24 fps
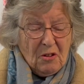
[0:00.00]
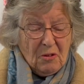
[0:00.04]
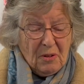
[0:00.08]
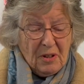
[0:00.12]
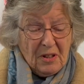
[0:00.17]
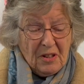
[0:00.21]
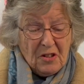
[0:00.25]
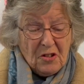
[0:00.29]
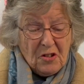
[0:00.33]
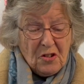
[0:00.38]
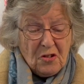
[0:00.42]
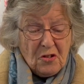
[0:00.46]

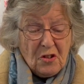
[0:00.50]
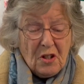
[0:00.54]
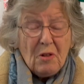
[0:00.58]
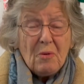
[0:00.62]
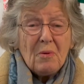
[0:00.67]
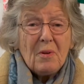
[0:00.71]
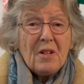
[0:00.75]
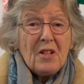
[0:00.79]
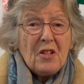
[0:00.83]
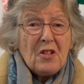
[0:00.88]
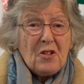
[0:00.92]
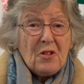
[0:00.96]
Well, there's three
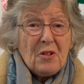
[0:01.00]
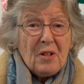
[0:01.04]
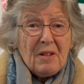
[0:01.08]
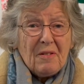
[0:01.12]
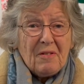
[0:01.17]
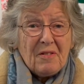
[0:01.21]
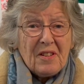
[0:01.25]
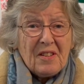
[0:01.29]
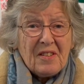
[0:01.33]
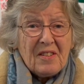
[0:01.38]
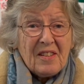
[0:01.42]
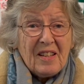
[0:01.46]
words you
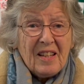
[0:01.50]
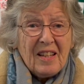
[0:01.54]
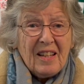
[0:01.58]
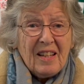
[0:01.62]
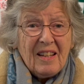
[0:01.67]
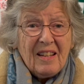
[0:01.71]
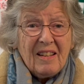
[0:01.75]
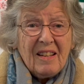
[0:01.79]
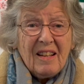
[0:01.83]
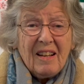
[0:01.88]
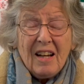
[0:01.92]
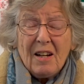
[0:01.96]
have to
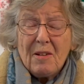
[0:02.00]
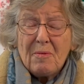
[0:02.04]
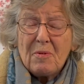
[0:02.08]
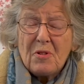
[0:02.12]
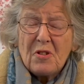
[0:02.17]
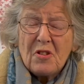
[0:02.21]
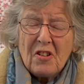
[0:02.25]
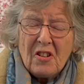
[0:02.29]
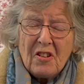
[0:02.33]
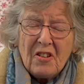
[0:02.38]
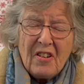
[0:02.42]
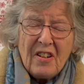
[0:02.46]
say. "I'm
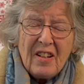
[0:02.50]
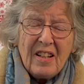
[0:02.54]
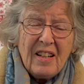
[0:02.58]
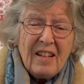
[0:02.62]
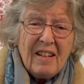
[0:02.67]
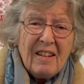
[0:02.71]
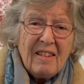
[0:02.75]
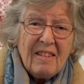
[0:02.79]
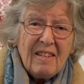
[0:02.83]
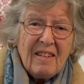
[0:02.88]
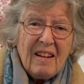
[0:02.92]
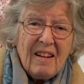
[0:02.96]

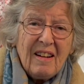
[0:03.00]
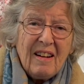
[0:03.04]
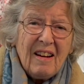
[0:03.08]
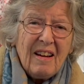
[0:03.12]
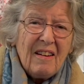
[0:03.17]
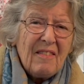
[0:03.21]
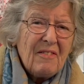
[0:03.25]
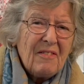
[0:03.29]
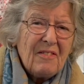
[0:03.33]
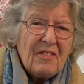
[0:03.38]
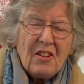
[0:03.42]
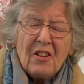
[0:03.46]
sorry,
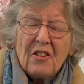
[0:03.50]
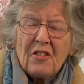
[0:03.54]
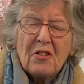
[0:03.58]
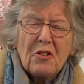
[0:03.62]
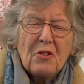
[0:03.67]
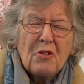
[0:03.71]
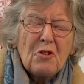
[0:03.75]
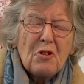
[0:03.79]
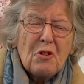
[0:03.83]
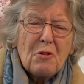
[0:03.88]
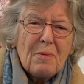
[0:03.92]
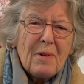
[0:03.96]
I've not
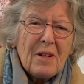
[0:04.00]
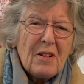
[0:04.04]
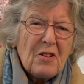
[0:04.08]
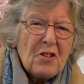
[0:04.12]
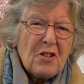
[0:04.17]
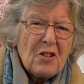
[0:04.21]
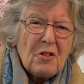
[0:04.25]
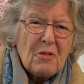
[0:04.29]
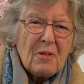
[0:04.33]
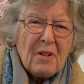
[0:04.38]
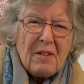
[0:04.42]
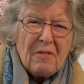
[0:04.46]
thought
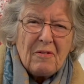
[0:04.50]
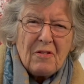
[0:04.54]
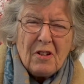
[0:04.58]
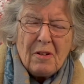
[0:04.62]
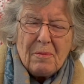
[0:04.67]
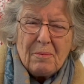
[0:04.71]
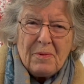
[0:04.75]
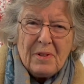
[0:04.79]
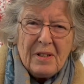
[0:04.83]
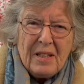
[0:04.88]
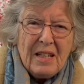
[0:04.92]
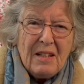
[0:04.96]
about you, I've
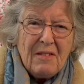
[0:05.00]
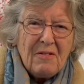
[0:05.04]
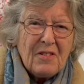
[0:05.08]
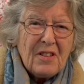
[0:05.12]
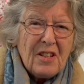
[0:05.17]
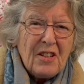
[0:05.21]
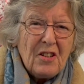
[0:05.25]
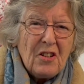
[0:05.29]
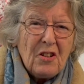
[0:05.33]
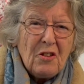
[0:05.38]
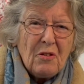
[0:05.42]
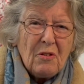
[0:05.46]
not believed
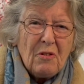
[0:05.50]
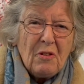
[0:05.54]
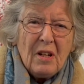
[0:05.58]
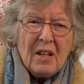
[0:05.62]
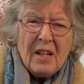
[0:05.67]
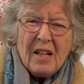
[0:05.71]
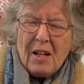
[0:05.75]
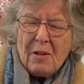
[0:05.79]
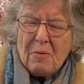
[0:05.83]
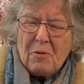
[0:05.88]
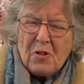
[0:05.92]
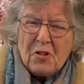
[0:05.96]
in you.
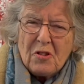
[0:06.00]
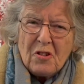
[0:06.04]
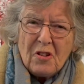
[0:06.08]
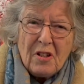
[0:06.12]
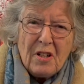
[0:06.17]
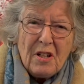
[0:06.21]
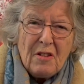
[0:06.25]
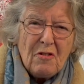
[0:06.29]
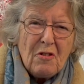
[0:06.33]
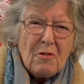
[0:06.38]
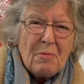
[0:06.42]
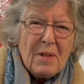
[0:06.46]
I'm
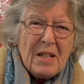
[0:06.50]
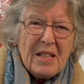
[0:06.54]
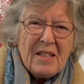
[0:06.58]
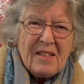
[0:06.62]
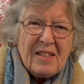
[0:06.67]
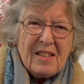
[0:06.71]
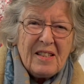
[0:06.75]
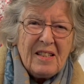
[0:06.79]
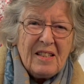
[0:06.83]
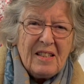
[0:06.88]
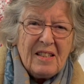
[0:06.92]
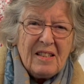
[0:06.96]
sorry for my
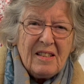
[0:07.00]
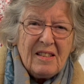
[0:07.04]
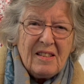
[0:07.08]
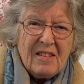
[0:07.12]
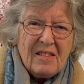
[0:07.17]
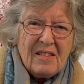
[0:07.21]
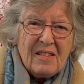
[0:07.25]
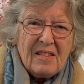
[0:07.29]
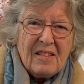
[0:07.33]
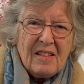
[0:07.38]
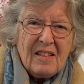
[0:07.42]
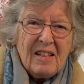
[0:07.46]

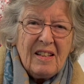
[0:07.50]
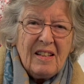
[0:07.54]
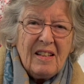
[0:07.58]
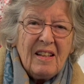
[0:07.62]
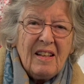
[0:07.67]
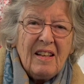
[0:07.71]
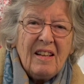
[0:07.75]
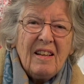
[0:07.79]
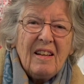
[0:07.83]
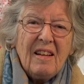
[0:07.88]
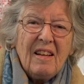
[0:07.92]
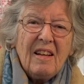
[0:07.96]
sins.
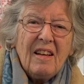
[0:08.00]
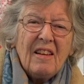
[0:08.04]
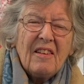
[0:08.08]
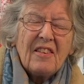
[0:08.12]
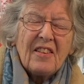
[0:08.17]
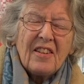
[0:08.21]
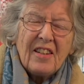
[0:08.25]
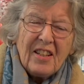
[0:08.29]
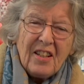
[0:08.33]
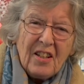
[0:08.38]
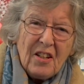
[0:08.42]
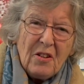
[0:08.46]

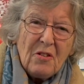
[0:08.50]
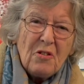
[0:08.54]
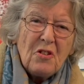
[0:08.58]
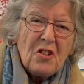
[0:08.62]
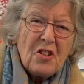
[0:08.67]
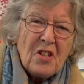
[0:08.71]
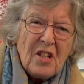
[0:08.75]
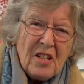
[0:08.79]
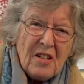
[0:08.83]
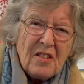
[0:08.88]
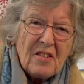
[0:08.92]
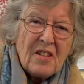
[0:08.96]
Thank you,
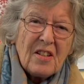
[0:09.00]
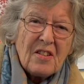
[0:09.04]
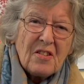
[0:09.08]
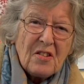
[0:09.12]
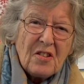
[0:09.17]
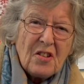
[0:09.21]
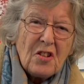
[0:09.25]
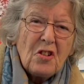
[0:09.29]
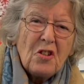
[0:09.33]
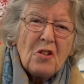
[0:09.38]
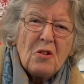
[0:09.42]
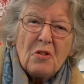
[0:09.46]
Jesus,
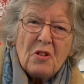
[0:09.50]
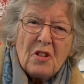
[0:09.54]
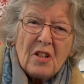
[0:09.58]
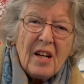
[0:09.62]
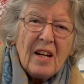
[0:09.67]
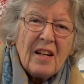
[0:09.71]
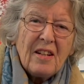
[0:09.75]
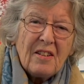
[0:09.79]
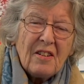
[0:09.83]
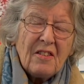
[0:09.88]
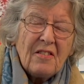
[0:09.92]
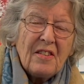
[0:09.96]
that you
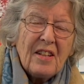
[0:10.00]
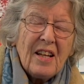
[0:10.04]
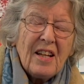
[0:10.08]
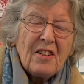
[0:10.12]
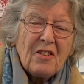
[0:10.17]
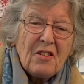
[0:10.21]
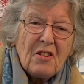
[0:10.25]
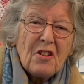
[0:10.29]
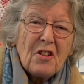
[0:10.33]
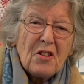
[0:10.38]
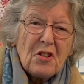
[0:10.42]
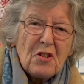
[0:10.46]
died on
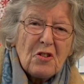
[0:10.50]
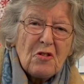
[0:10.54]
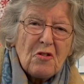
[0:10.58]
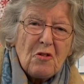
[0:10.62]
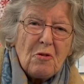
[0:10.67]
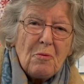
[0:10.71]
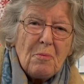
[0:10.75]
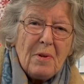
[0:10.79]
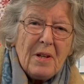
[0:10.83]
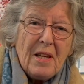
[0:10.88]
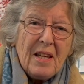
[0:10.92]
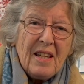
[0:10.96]
that cross
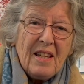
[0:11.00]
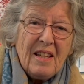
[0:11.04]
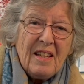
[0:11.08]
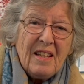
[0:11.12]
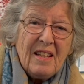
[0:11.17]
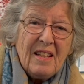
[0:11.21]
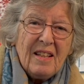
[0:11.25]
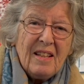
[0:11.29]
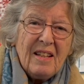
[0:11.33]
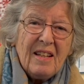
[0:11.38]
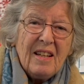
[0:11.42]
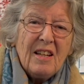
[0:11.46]
for me.
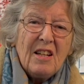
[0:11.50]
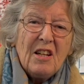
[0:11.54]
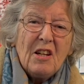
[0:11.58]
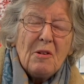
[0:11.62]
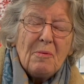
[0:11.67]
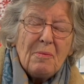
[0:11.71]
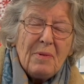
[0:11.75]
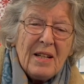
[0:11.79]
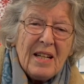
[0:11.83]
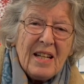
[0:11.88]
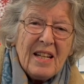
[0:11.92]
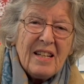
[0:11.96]

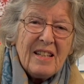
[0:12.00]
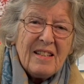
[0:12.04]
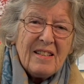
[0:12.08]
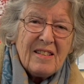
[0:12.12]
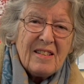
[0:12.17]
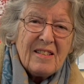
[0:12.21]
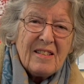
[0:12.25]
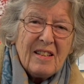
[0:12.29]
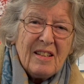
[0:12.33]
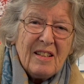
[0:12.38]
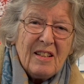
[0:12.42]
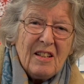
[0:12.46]

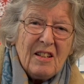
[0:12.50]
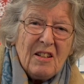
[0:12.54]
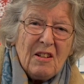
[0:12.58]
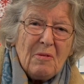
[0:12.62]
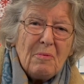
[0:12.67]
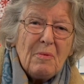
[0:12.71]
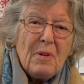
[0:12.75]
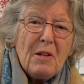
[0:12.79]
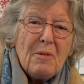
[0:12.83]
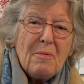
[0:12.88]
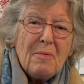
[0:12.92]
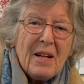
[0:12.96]
Please,
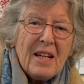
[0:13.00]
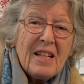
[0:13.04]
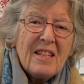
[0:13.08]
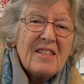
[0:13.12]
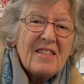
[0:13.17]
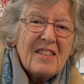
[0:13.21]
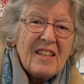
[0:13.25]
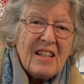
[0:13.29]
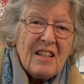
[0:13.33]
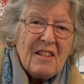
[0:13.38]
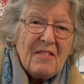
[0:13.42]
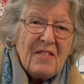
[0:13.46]
be my
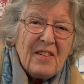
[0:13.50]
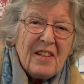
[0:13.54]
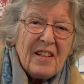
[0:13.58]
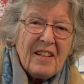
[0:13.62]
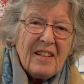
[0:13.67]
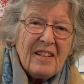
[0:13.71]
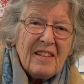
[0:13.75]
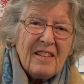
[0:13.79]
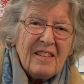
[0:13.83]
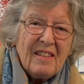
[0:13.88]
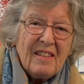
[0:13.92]
Savior."